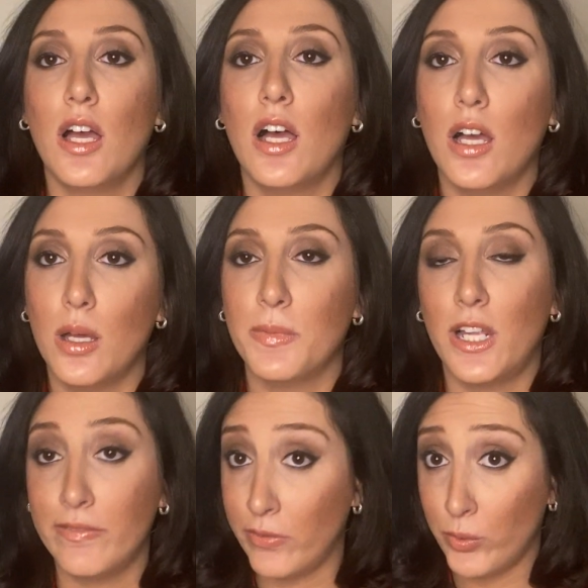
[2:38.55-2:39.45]
A
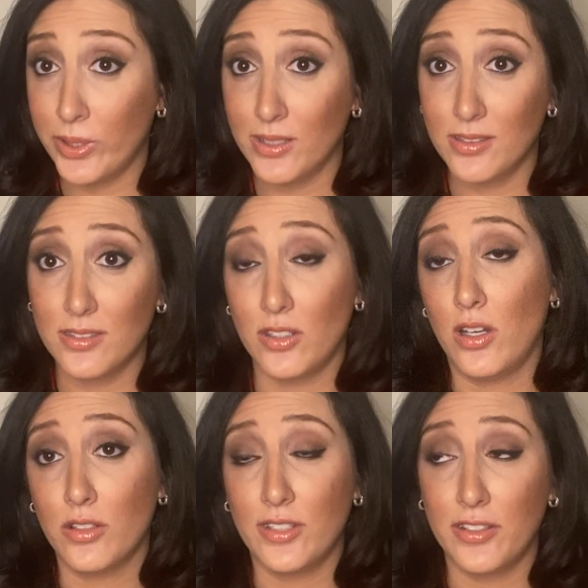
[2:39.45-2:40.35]
lot of avoidants
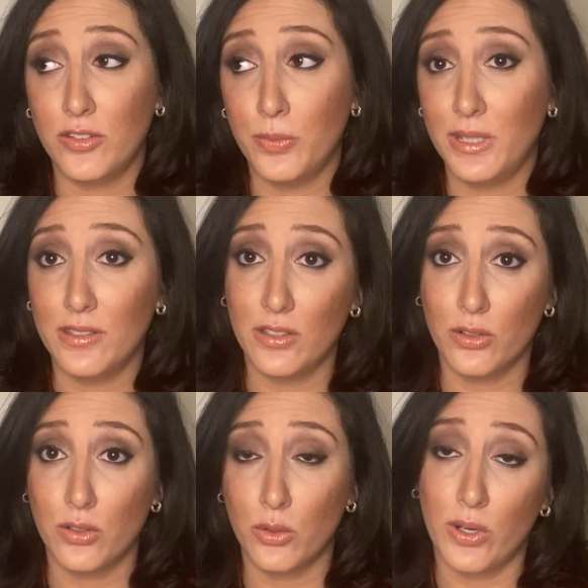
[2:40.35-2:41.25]
tend to be
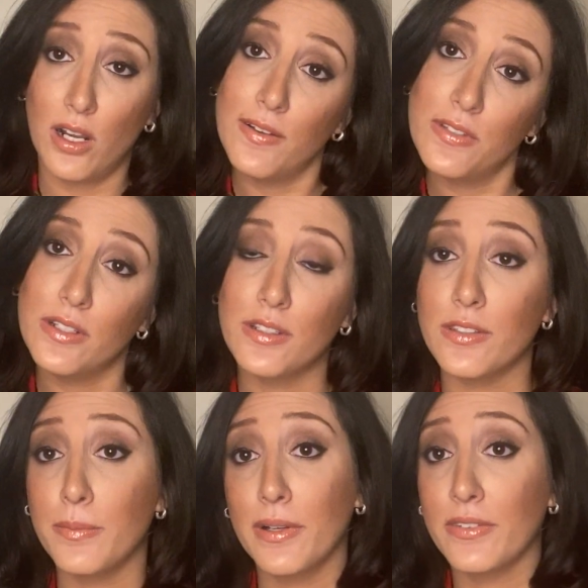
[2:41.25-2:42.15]
single quite often because
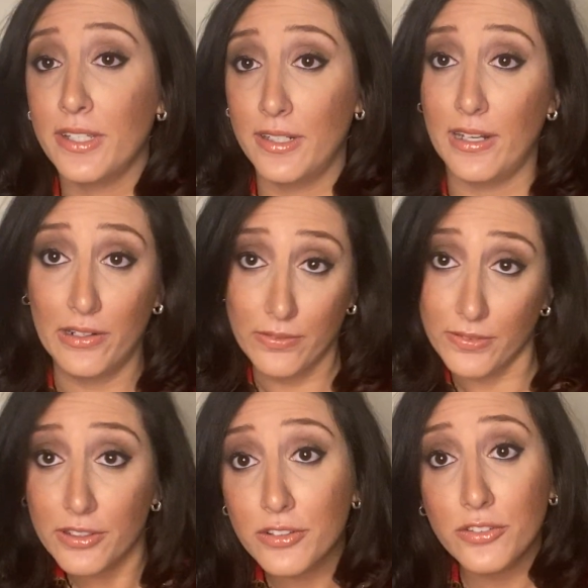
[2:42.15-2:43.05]
they bounce in and out of
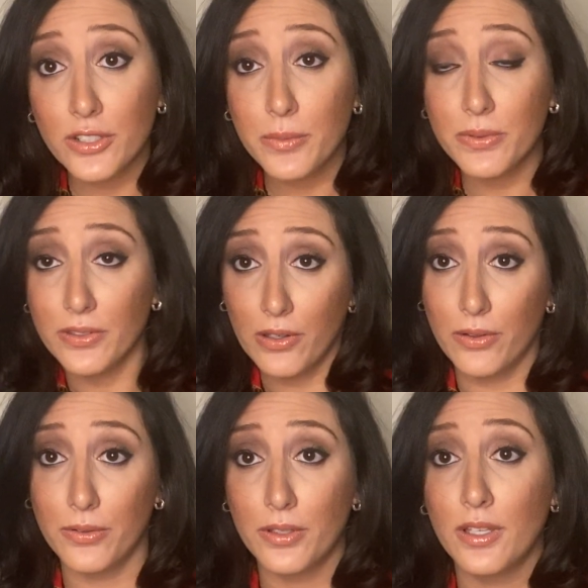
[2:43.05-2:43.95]
relationships.
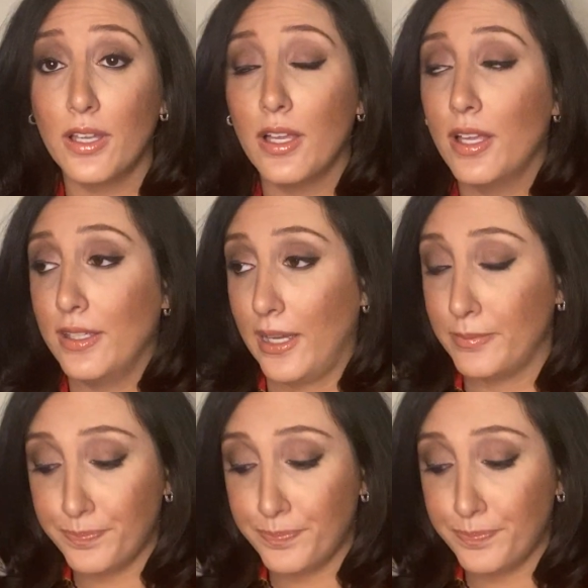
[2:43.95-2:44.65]
So yeah,